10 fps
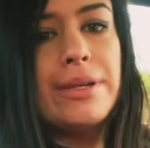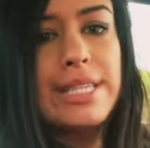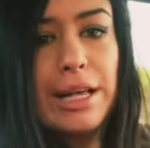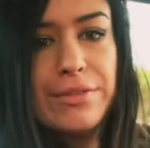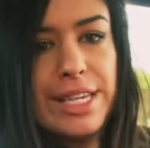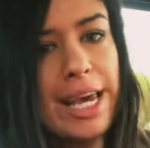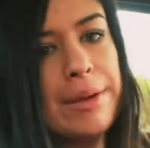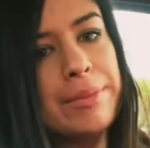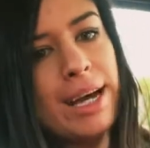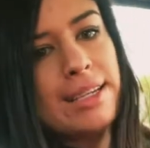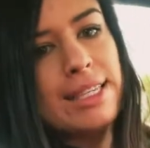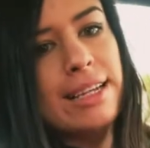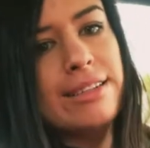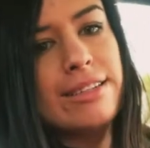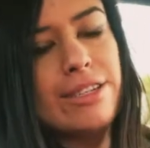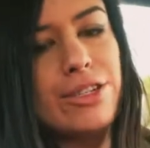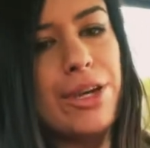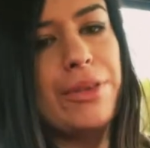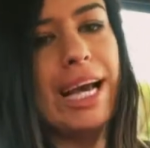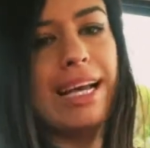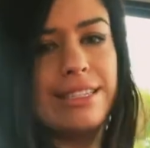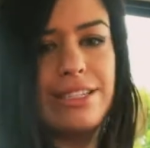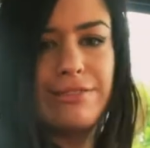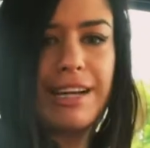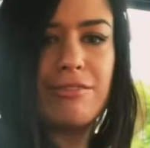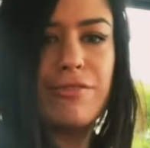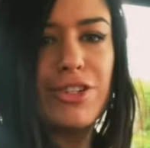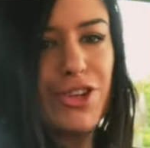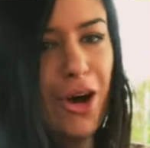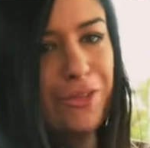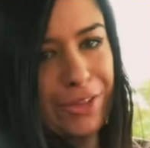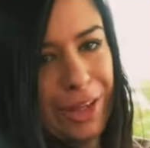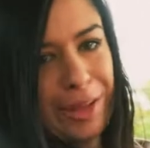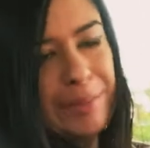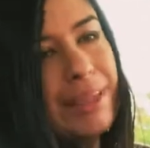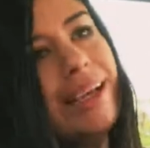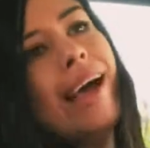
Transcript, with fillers: self-tape that I sent to the casting director of the short film.